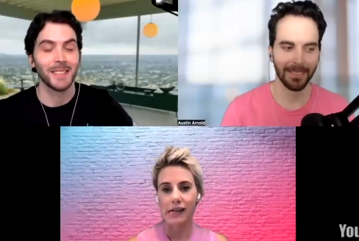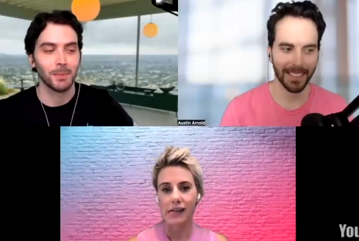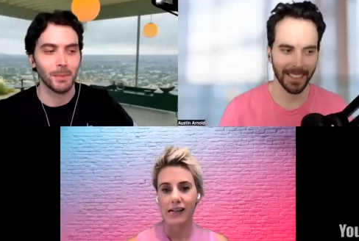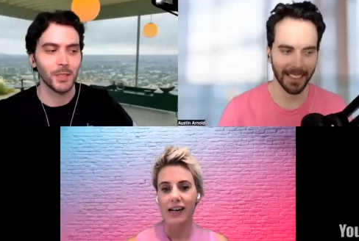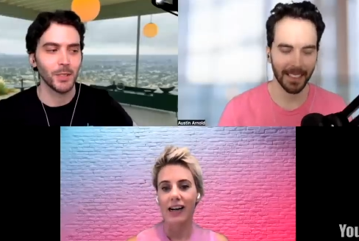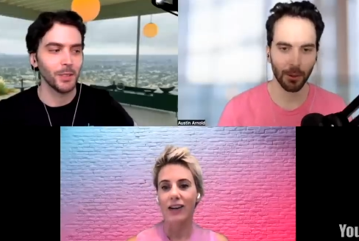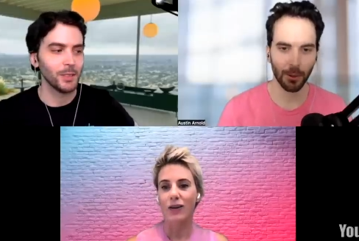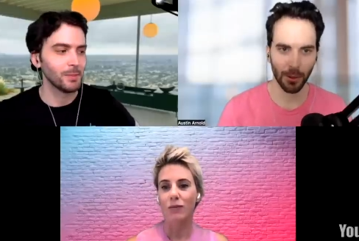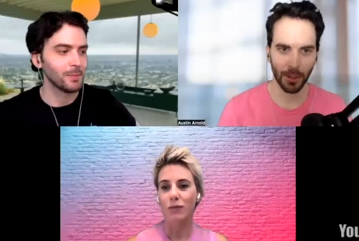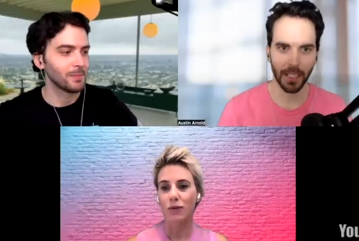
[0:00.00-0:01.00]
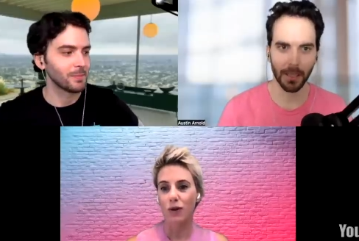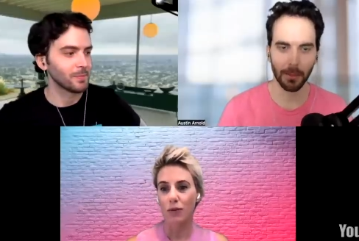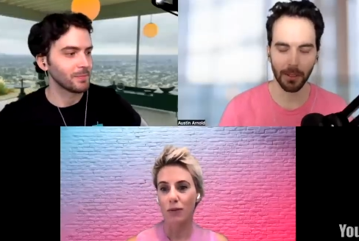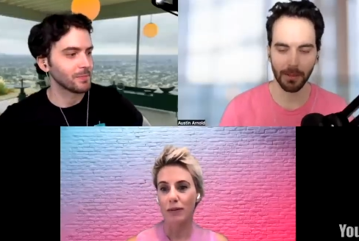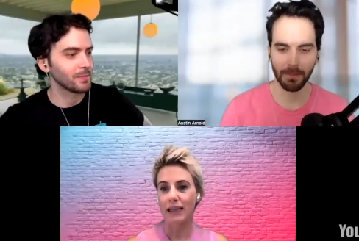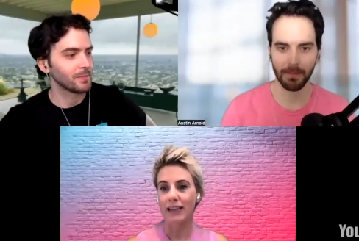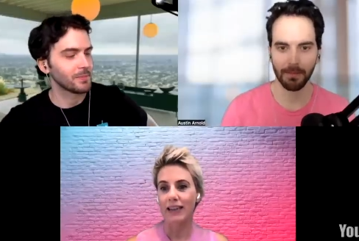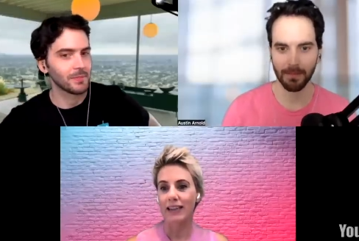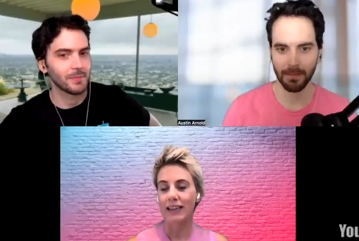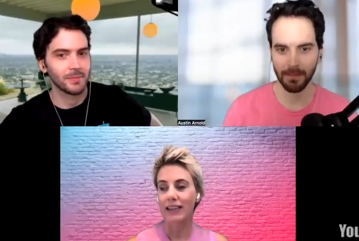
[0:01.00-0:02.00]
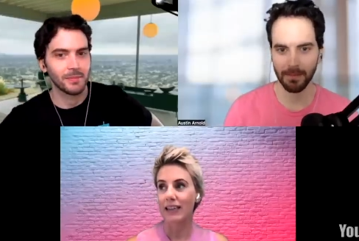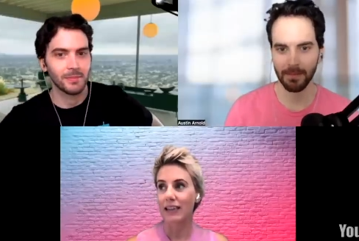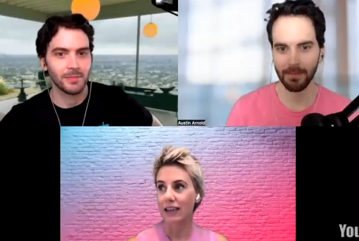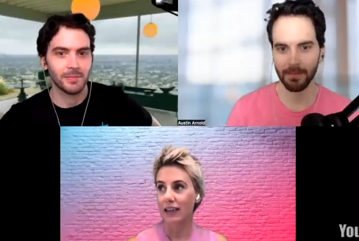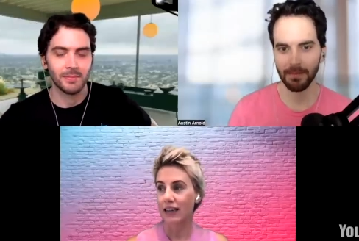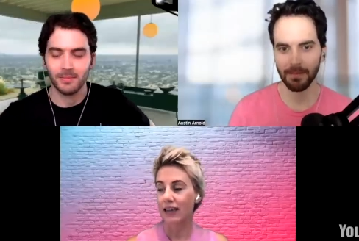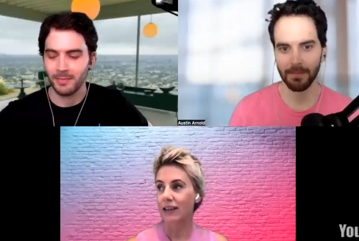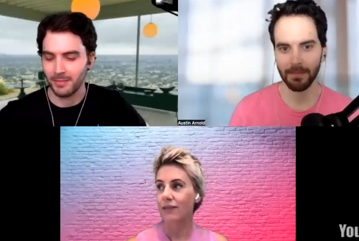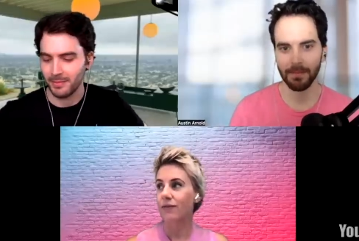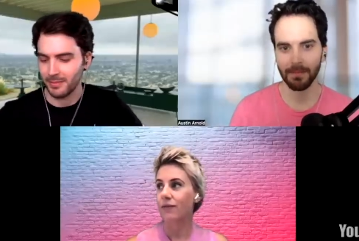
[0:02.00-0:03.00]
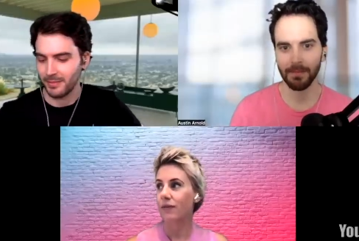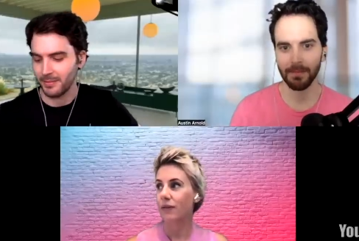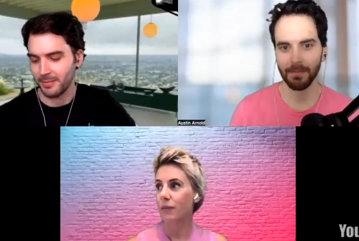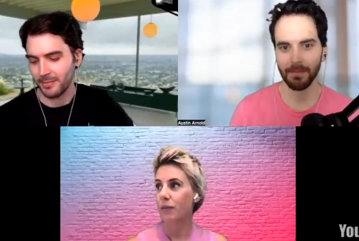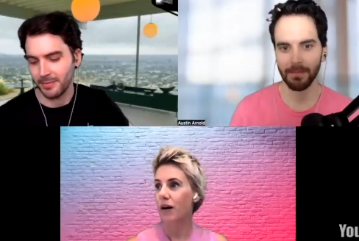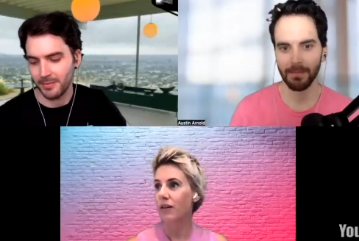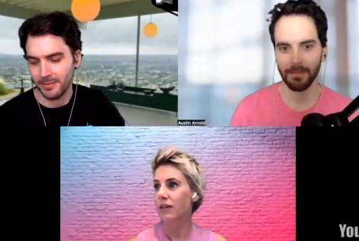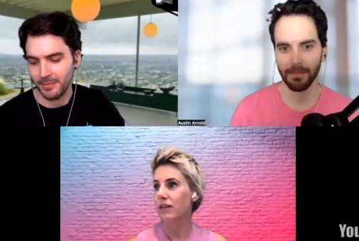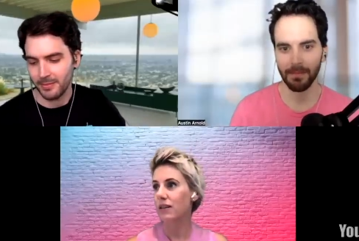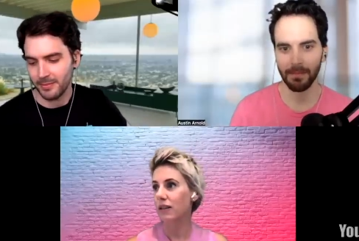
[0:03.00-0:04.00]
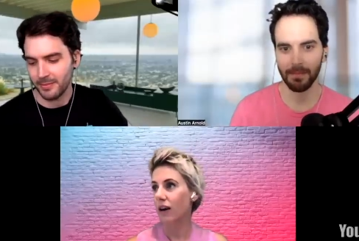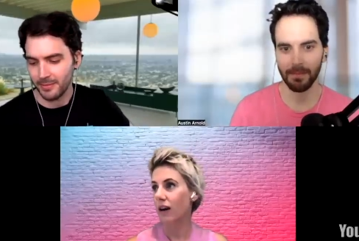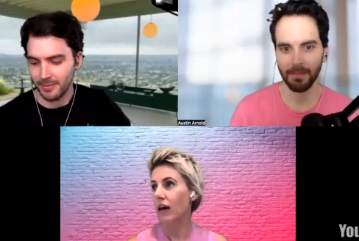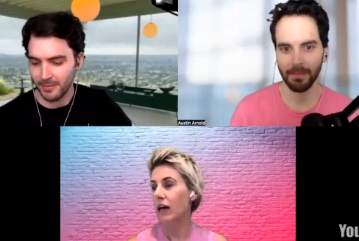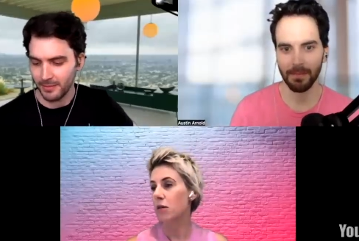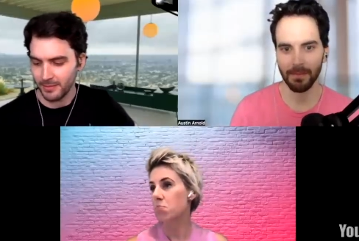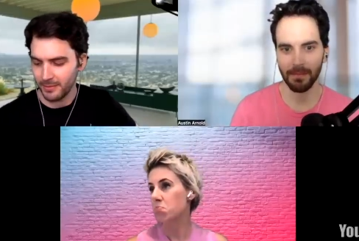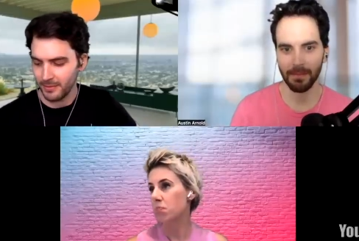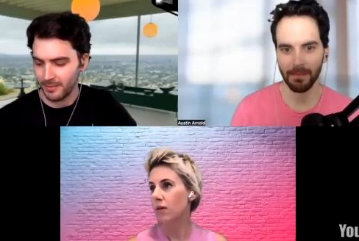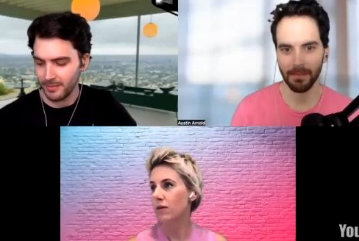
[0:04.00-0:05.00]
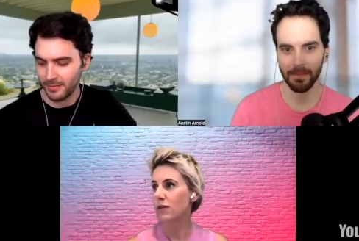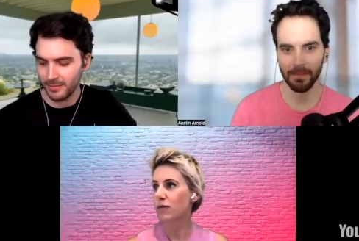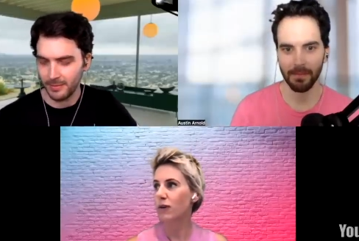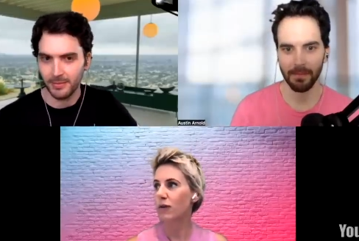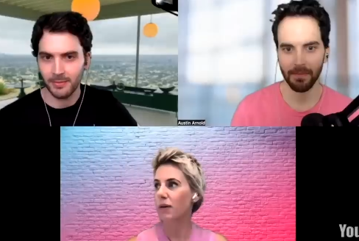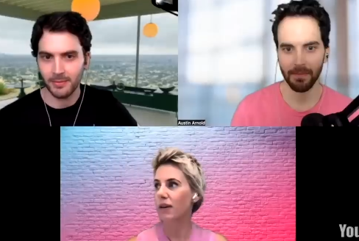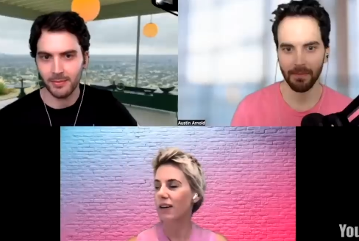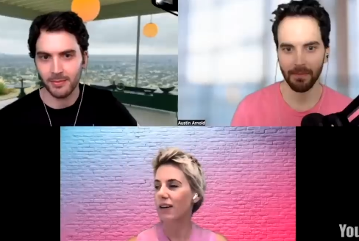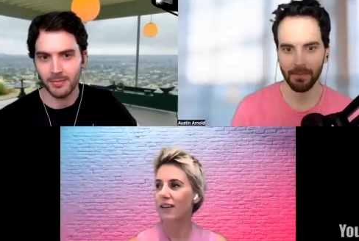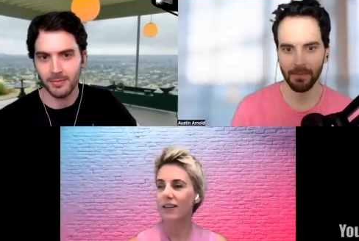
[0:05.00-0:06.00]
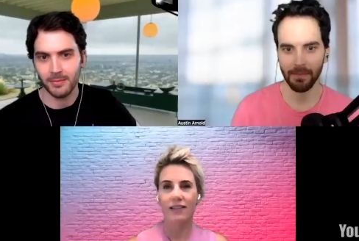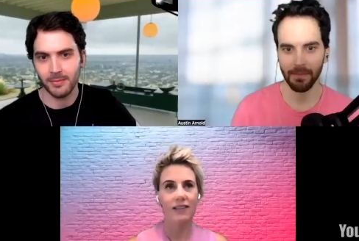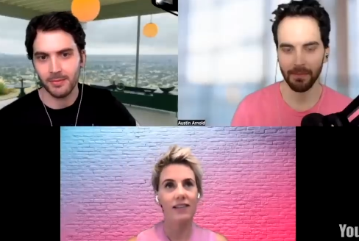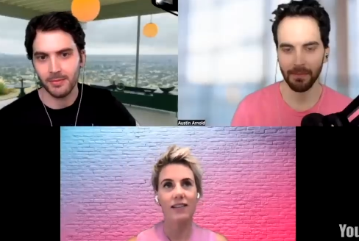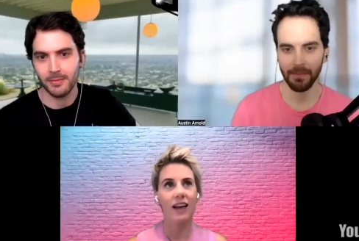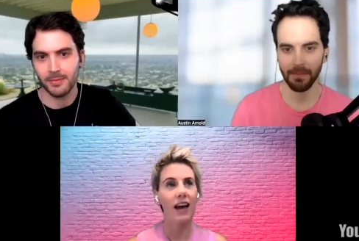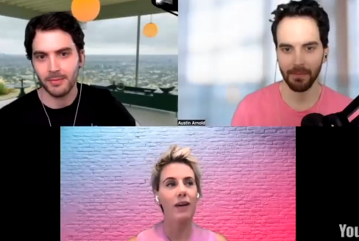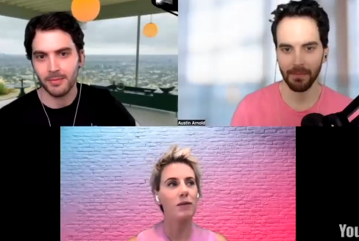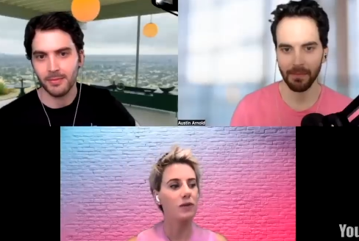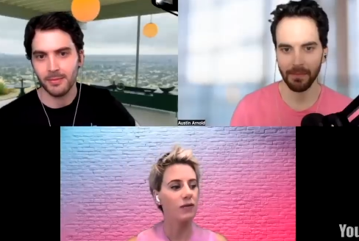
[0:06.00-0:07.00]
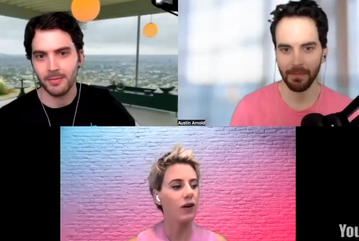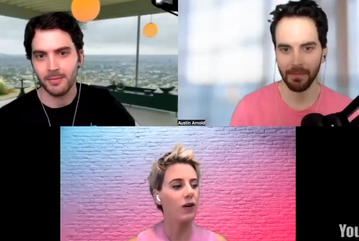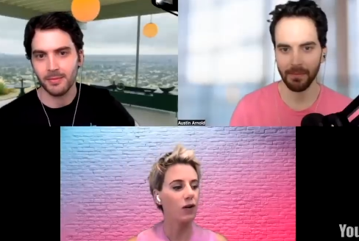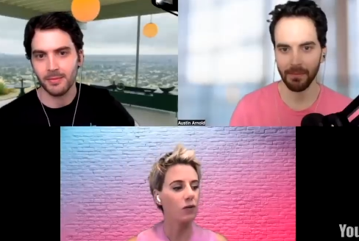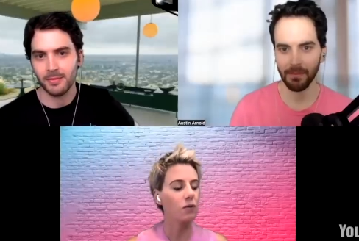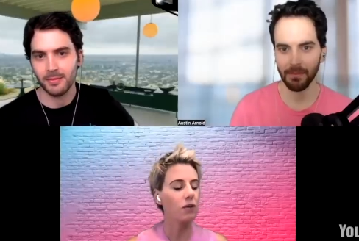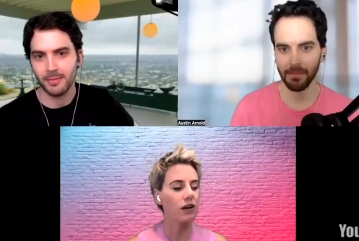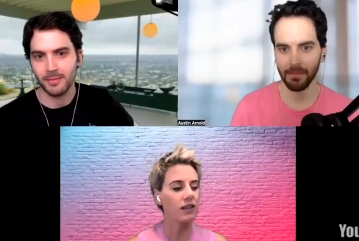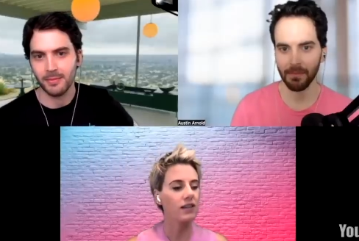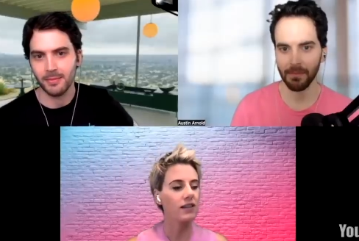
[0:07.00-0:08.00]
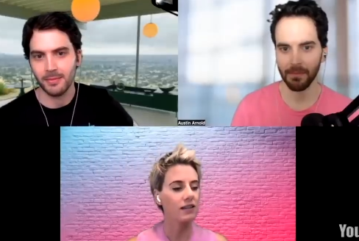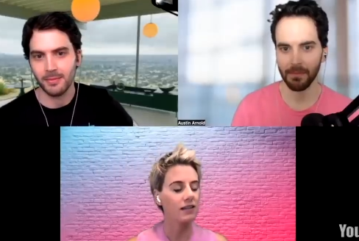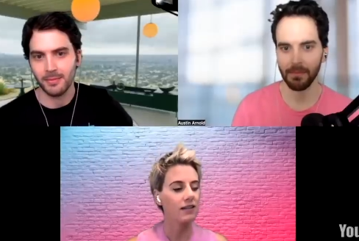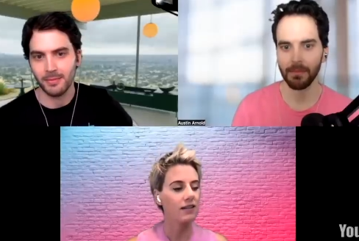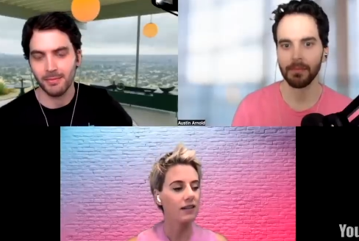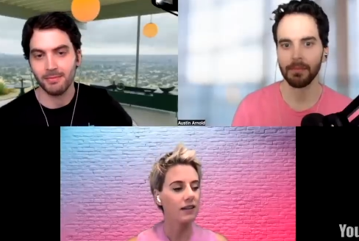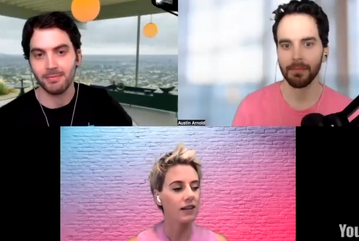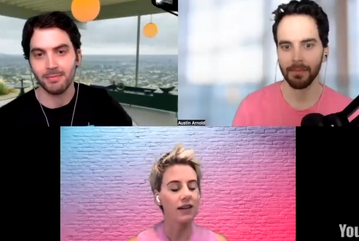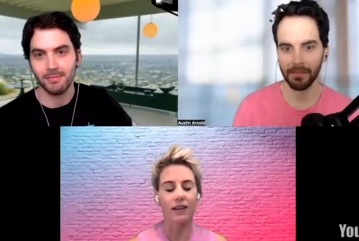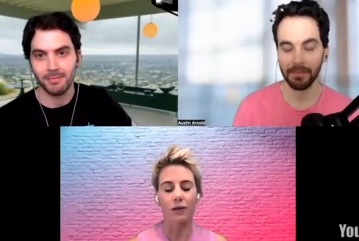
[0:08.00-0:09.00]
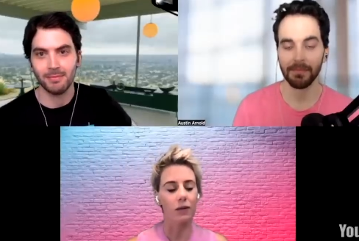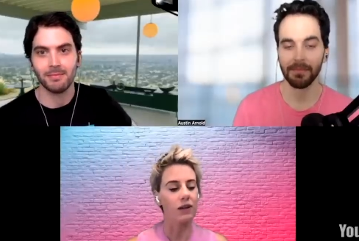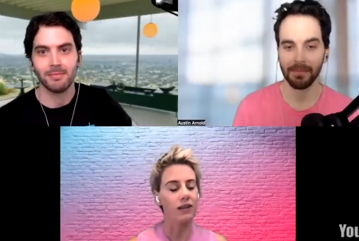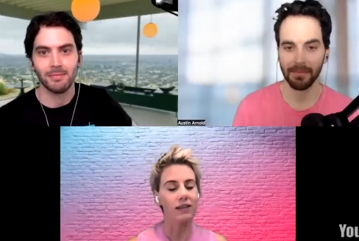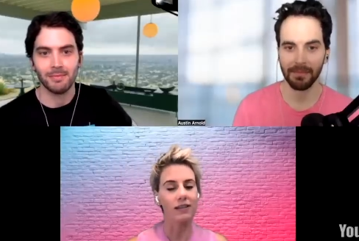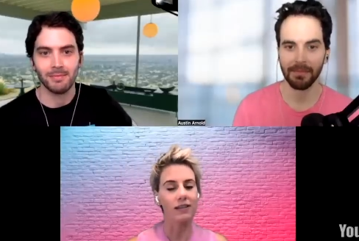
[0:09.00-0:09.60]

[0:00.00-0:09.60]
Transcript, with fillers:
Speaker 1: Me too. And you Relatable. probably, yeah, the punks, okay, there was a few, but the apes felt overpriced and they weren't.